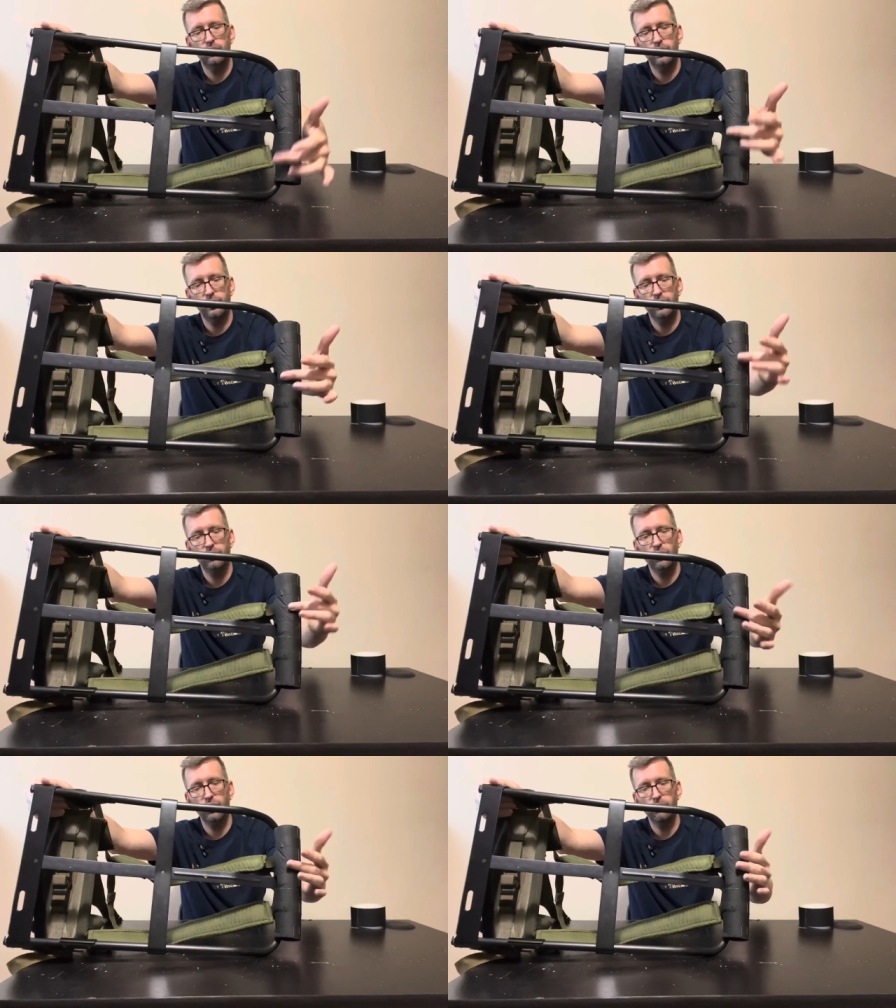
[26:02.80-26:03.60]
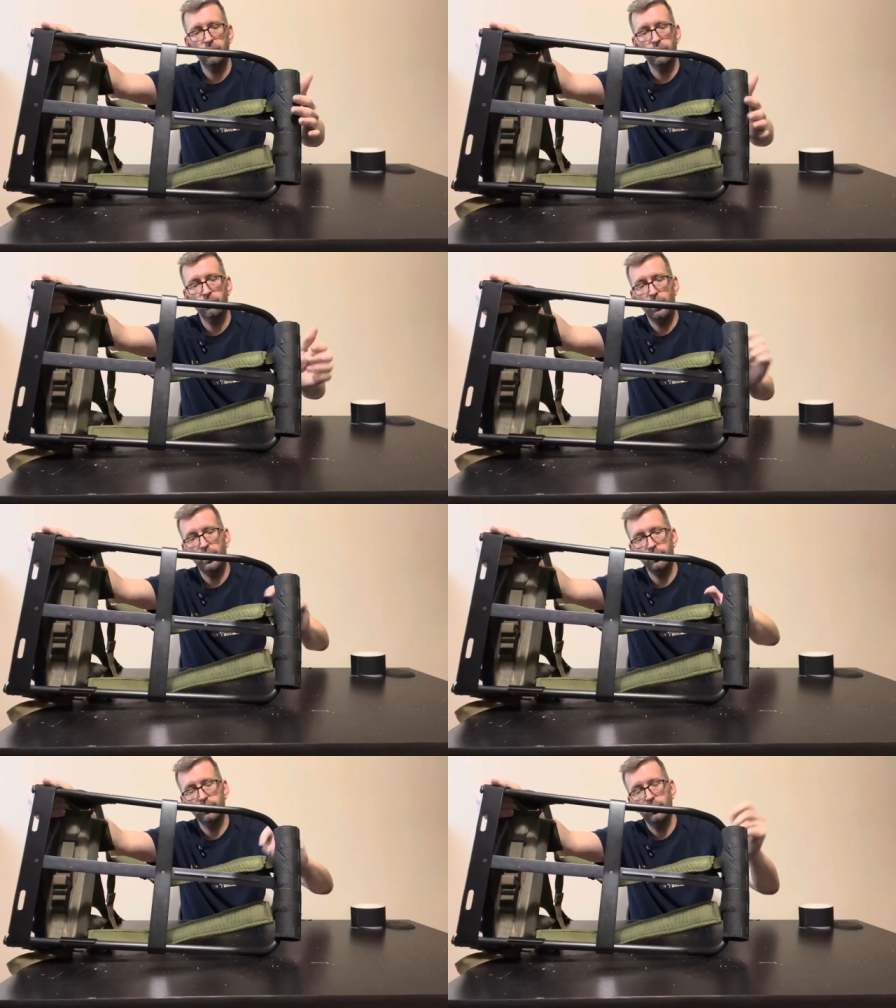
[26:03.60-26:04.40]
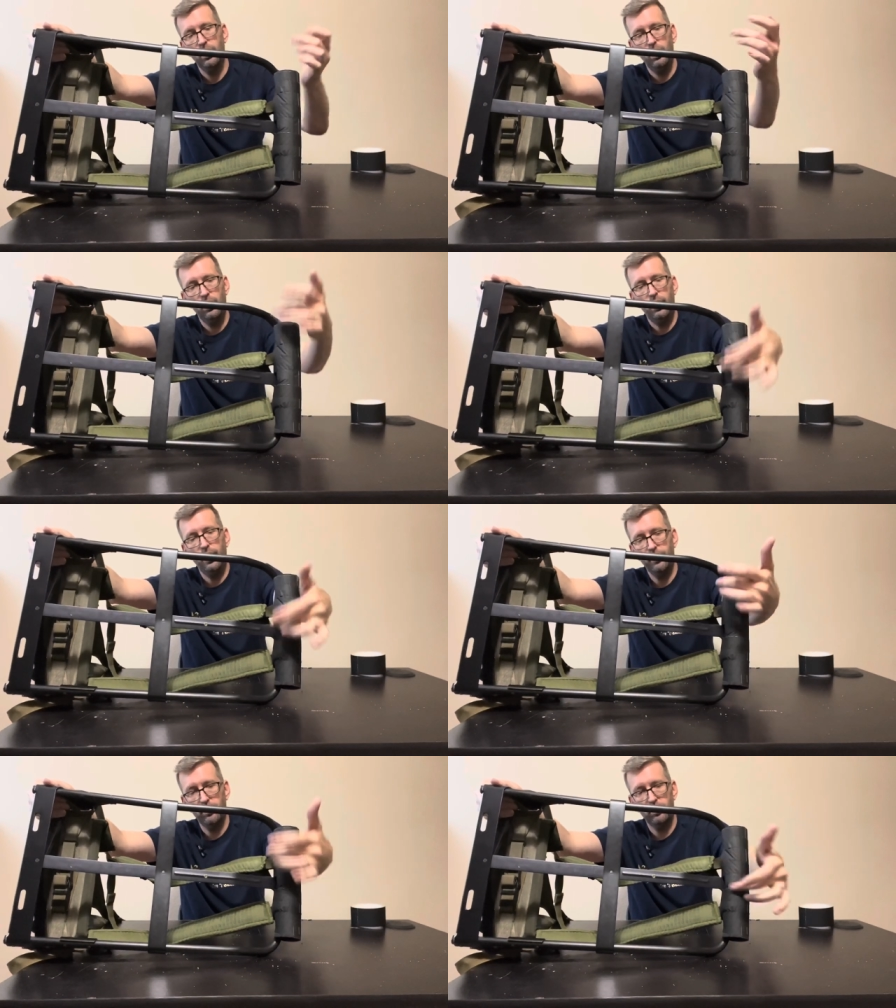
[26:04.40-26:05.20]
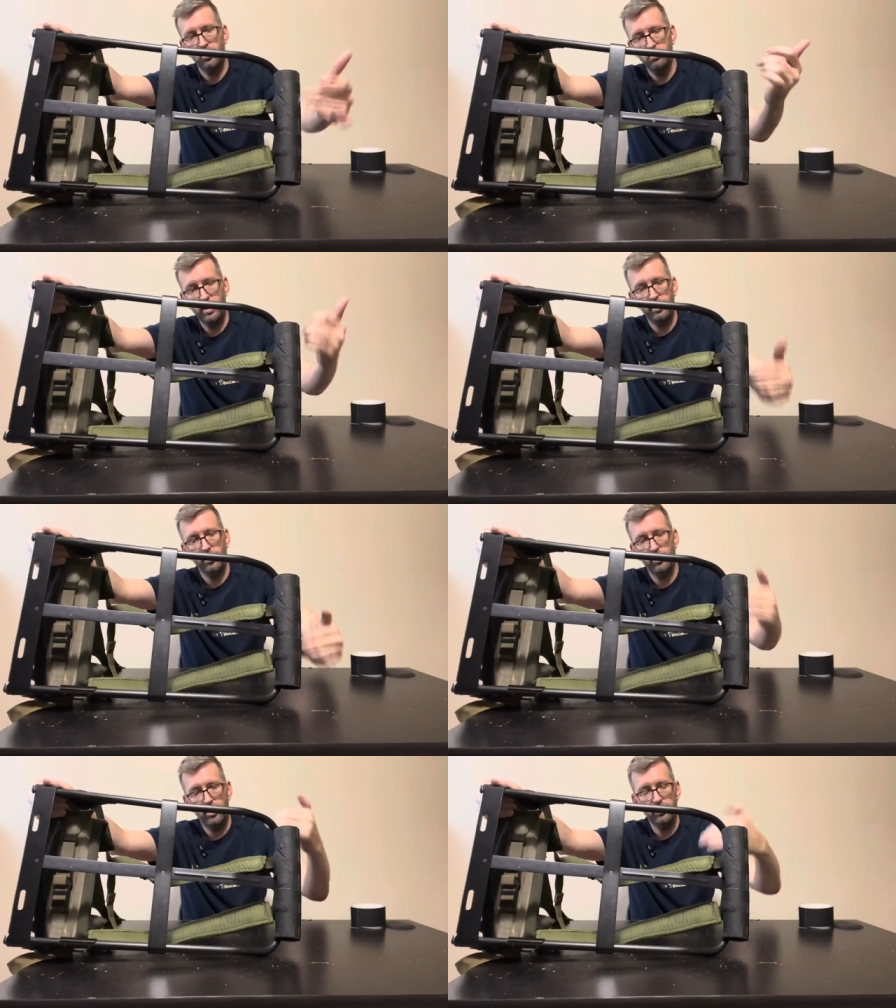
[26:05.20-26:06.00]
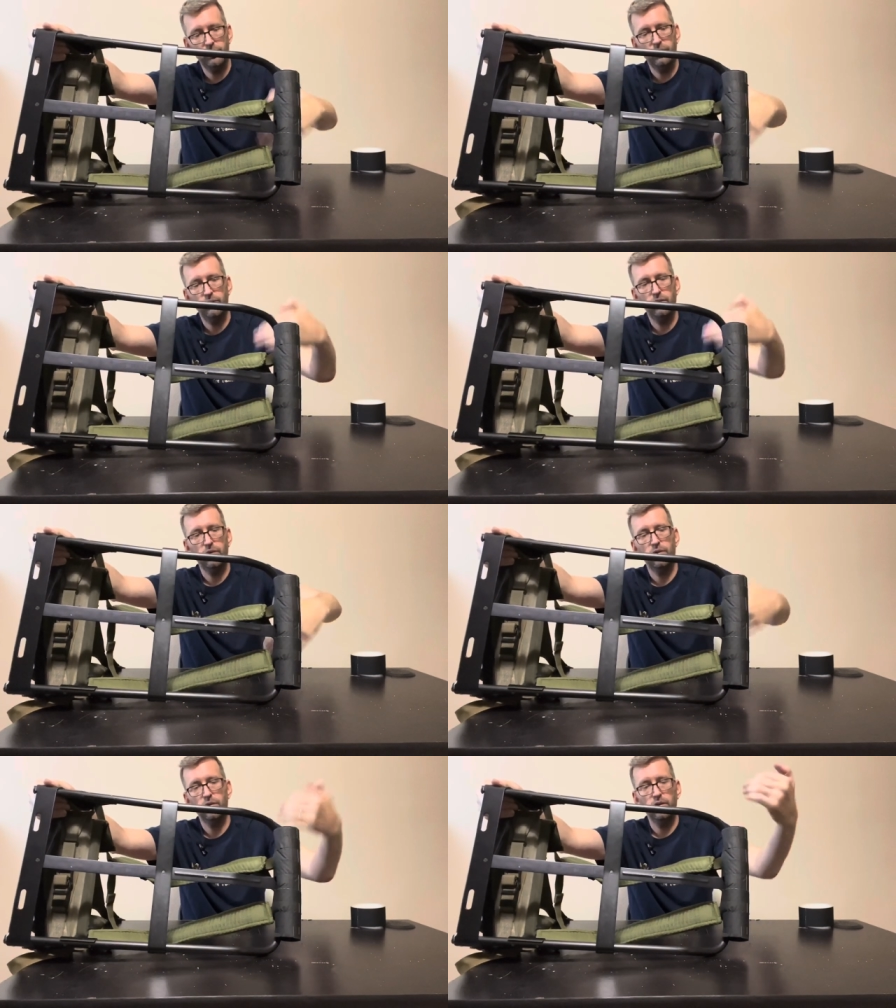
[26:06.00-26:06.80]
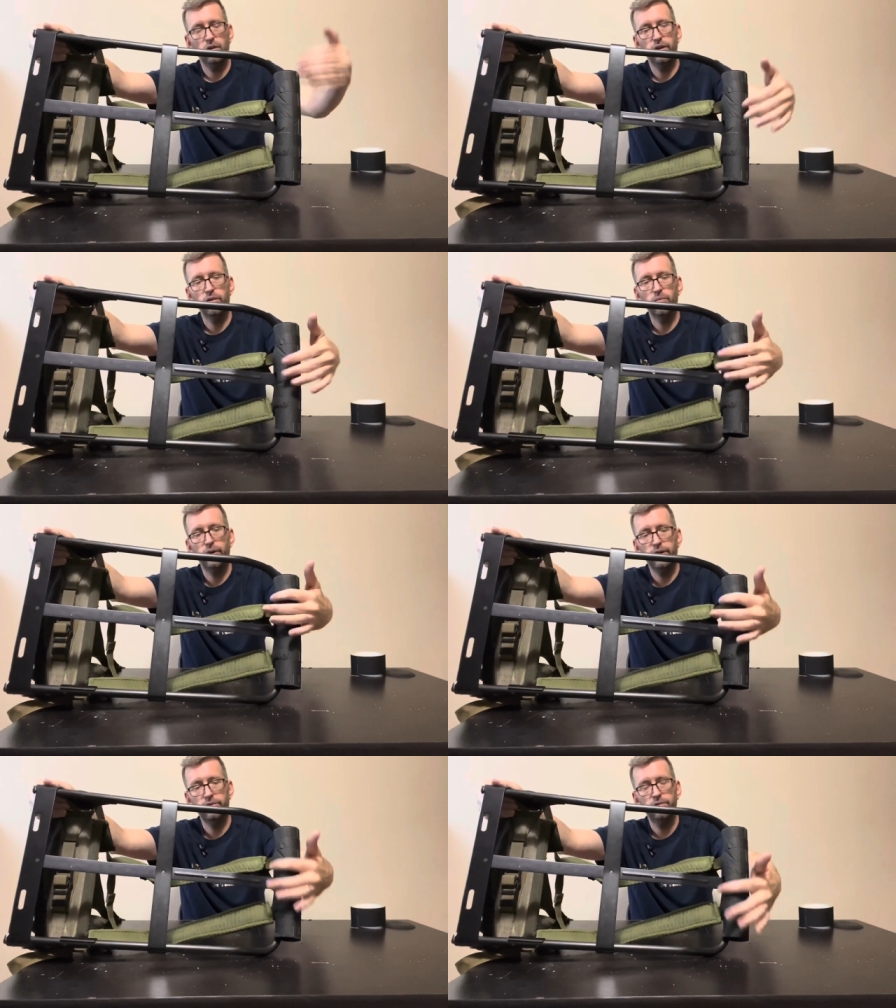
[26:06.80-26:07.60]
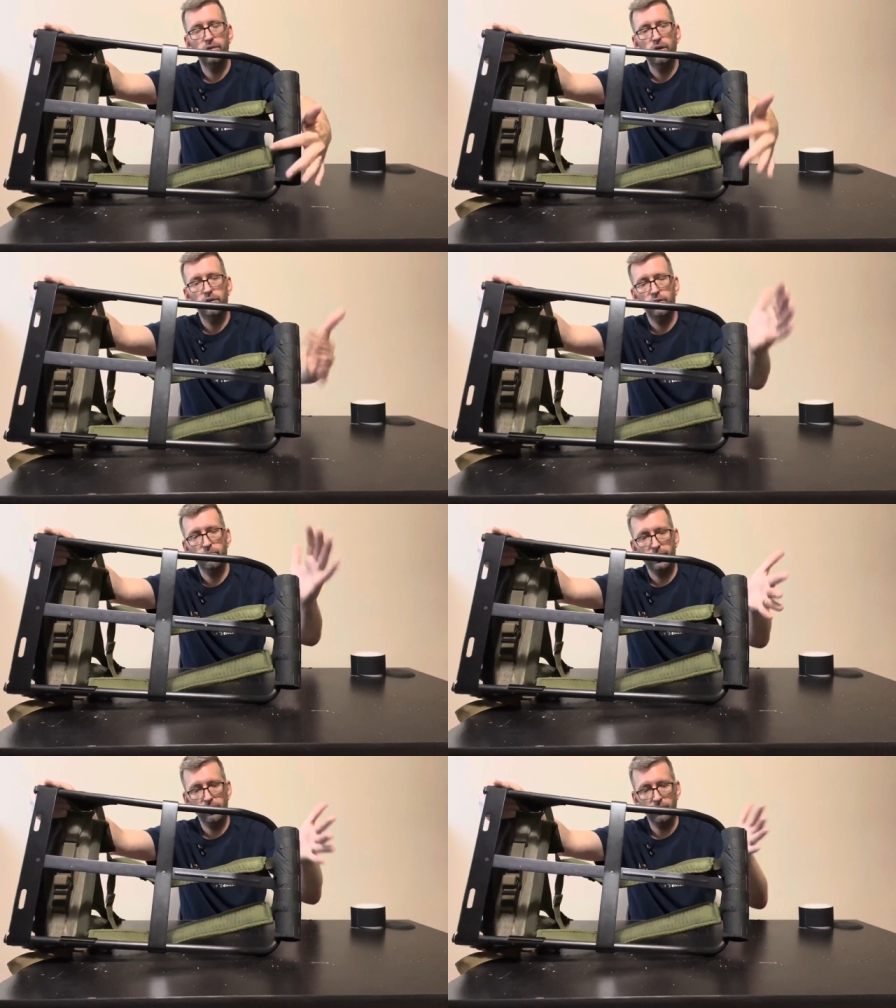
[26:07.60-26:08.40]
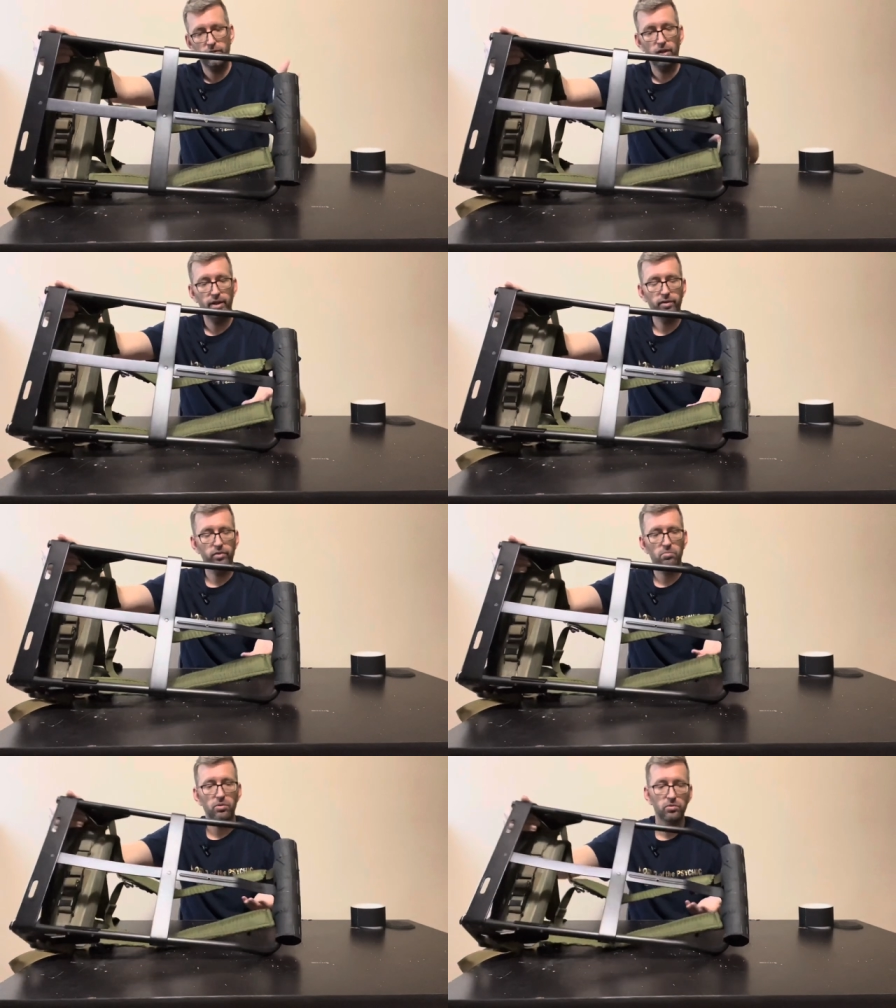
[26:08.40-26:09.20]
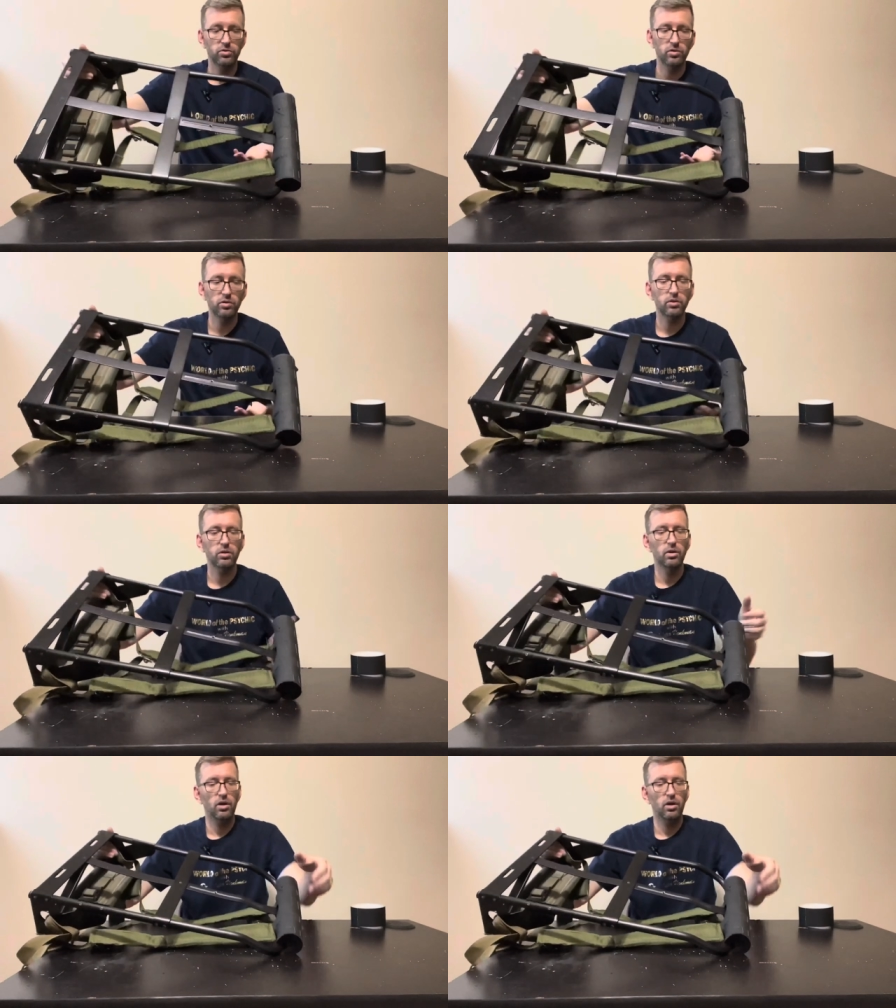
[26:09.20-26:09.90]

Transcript: in these four spots, and then I'll go back across lengthways to make it look like it's supposed to look.